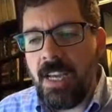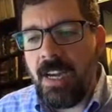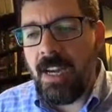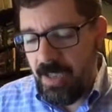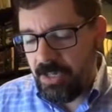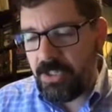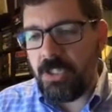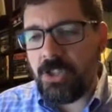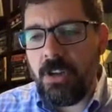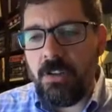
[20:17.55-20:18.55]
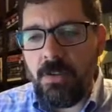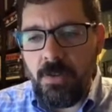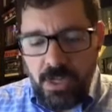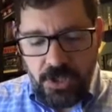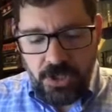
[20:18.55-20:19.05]
And just to show you,
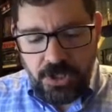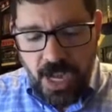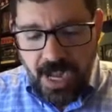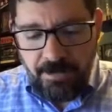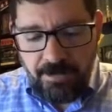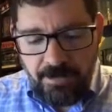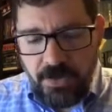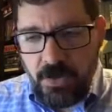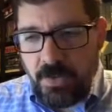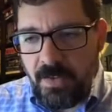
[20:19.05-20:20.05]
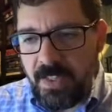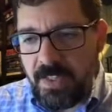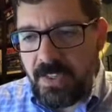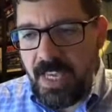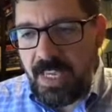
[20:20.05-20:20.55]

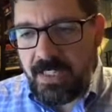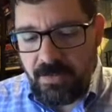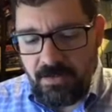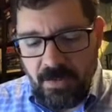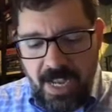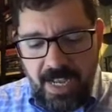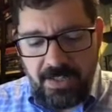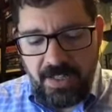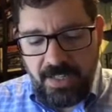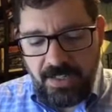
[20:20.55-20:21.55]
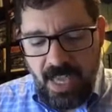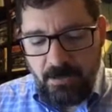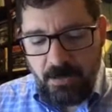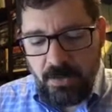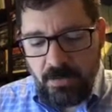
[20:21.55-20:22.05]
SHA-256, right, as an
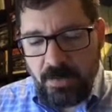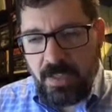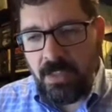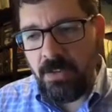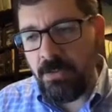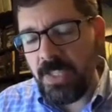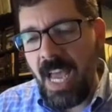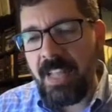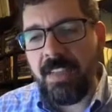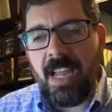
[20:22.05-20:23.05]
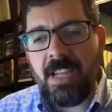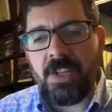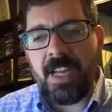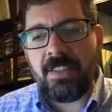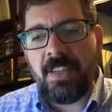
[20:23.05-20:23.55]
example, if we use that
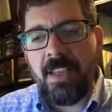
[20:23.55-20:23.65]
digest,